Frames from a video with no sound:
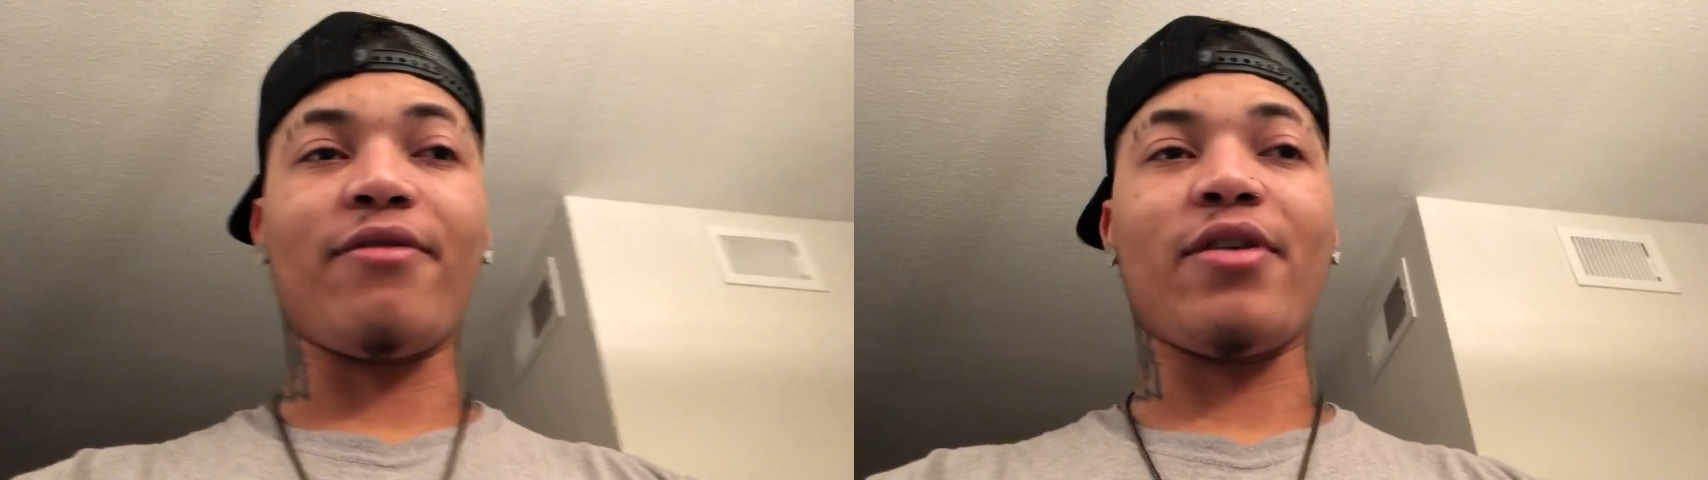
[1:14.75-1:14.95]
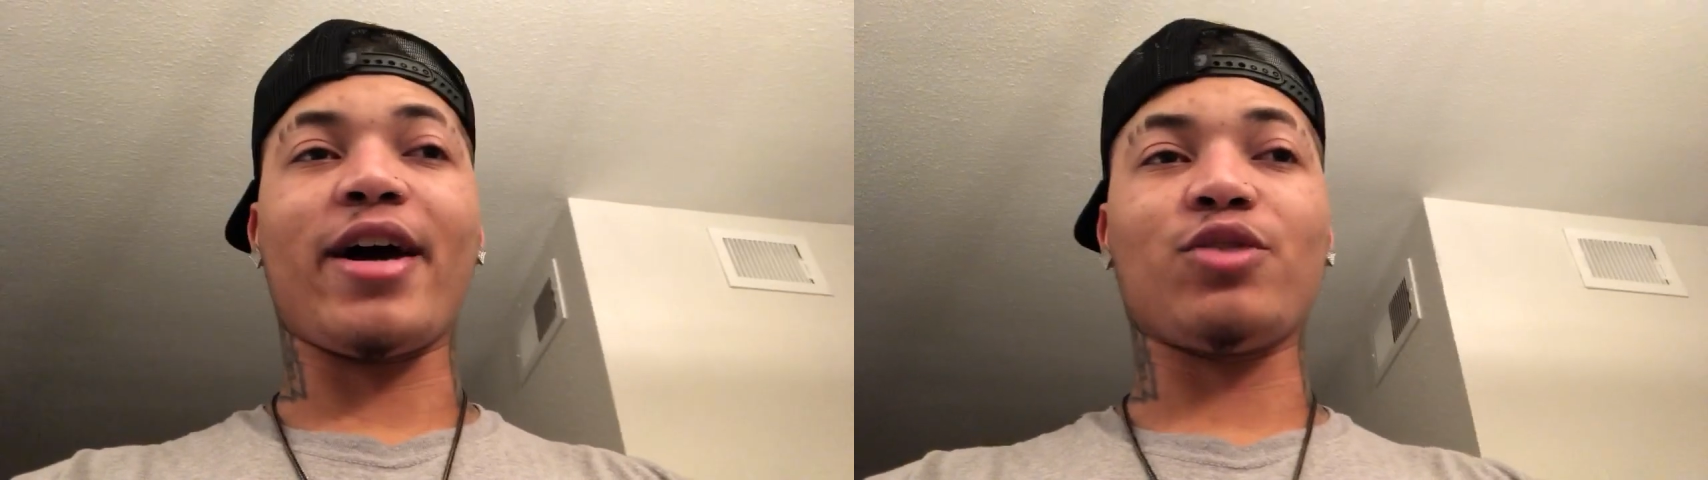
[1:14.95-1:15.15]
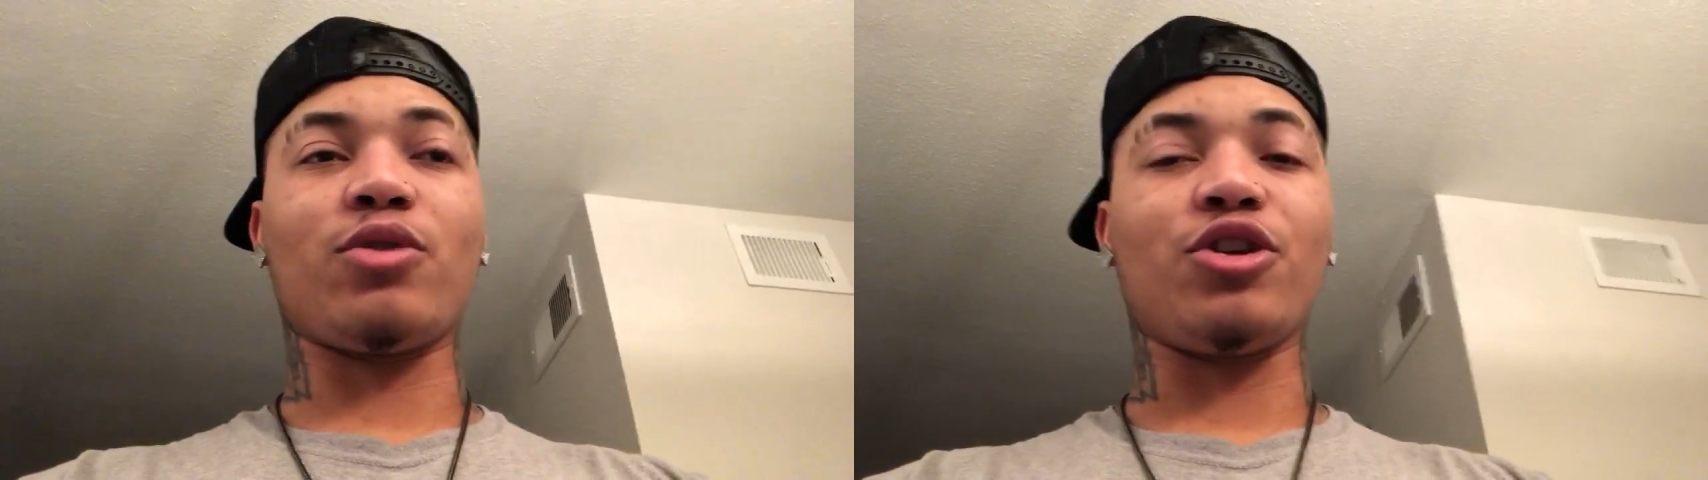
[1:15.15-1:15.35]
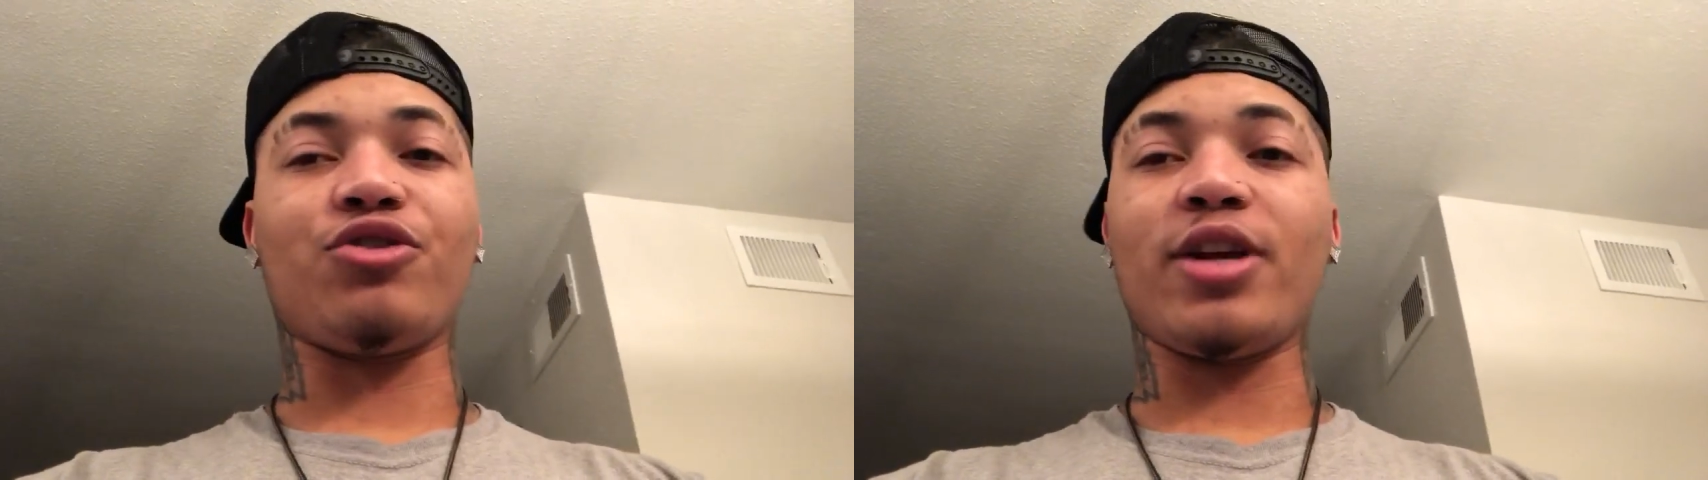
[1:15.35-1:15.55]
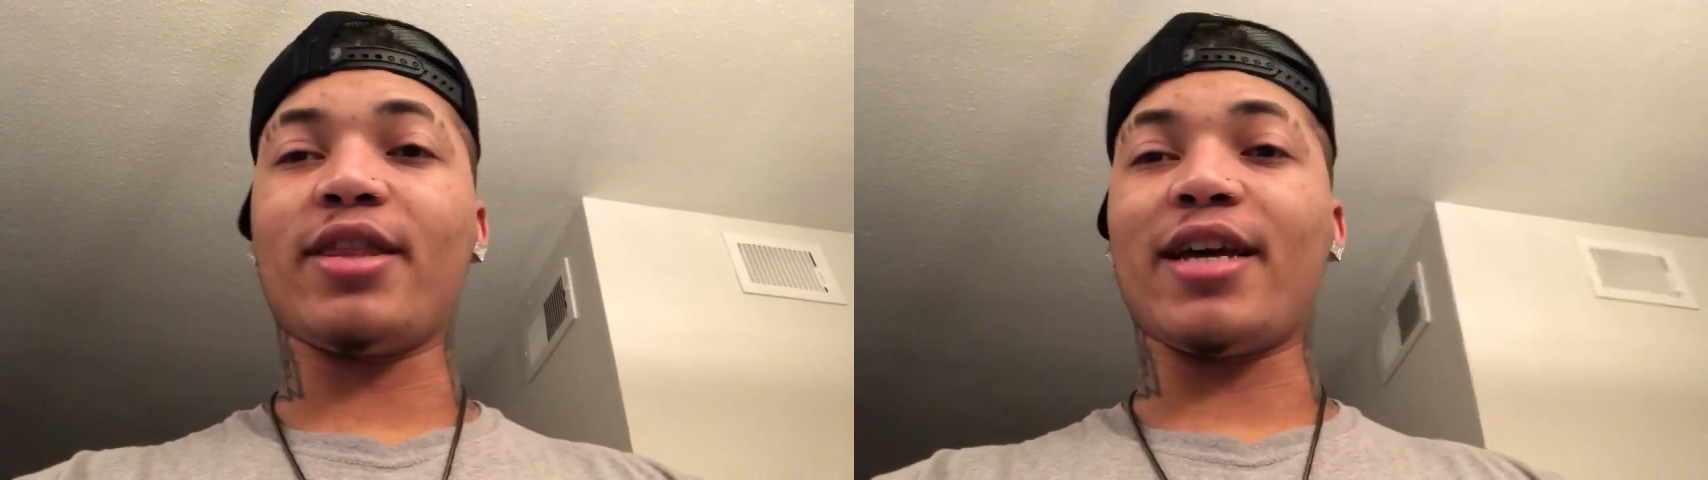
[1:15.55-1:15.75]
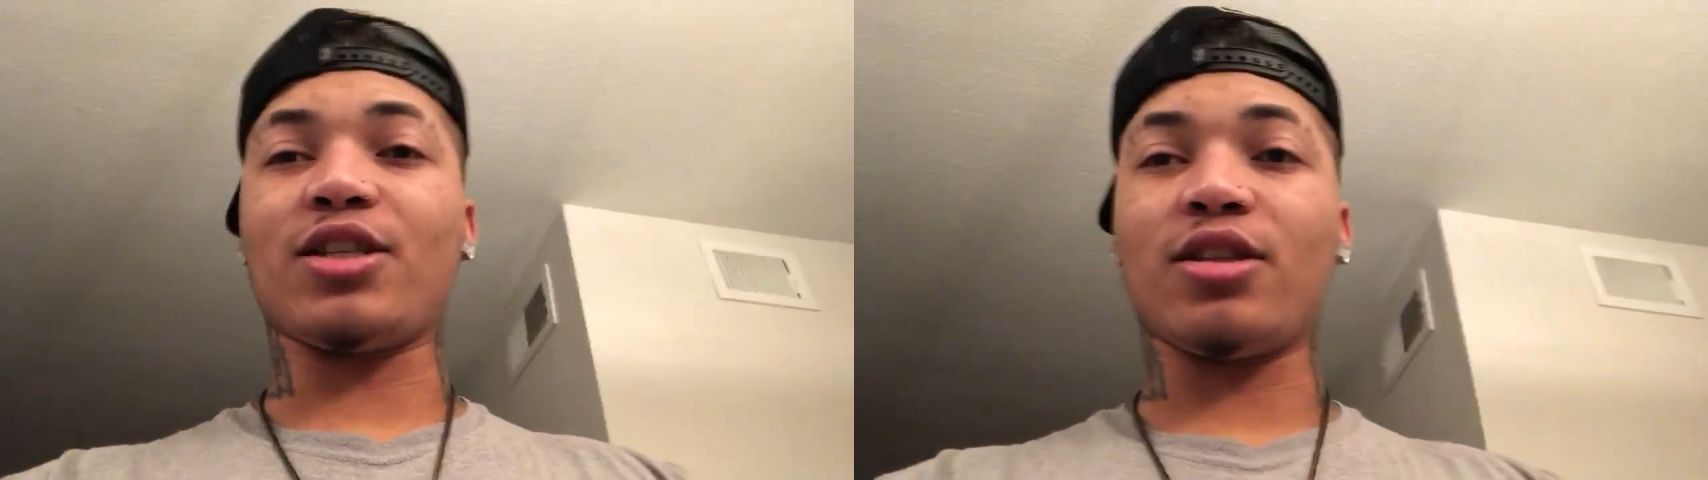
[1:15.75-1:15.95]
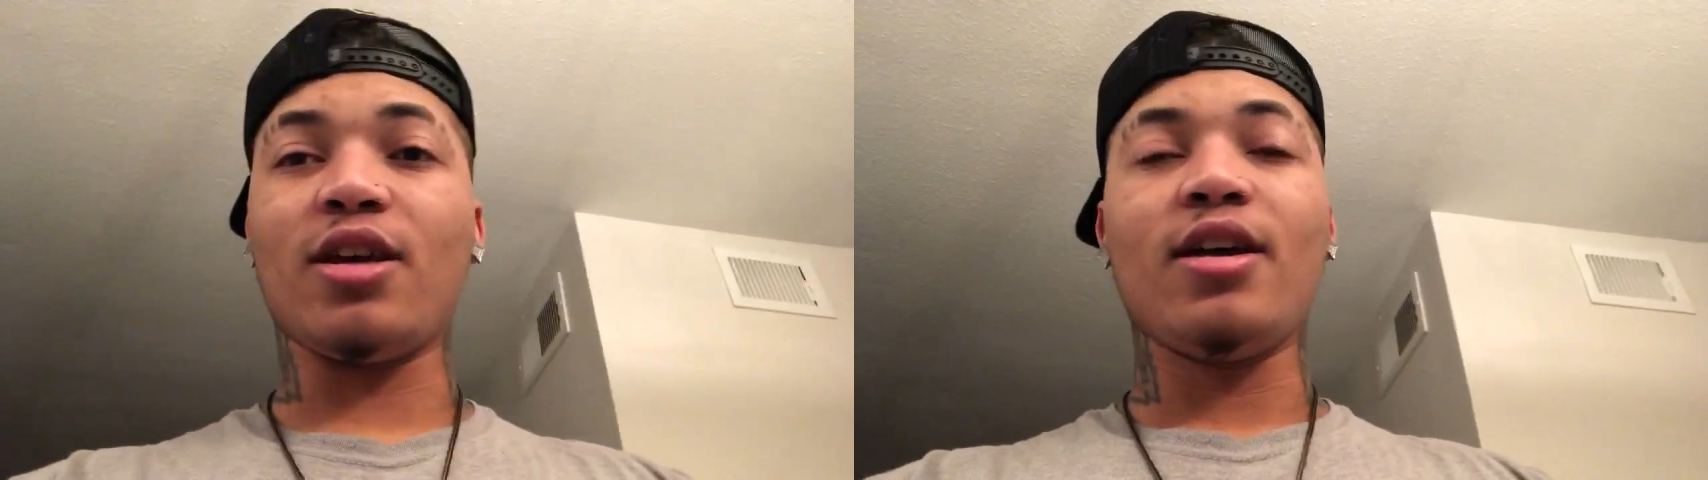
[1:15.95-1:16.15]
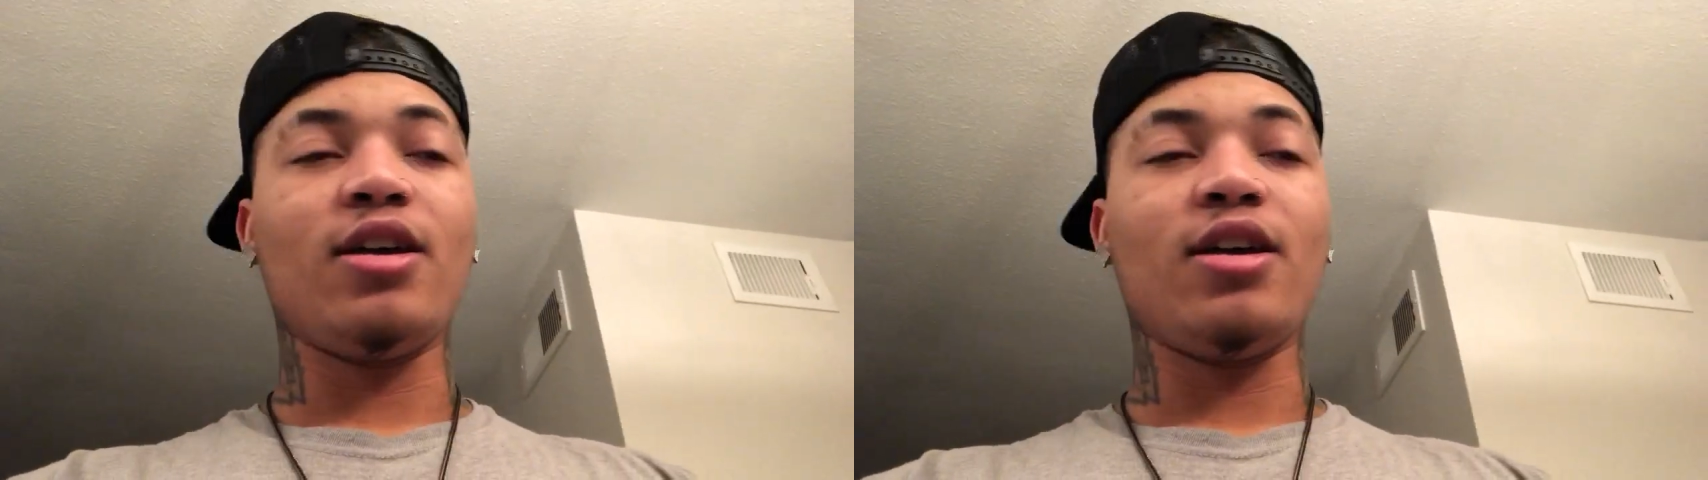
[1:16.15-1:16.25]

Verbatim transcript: If you guys want to drink, that's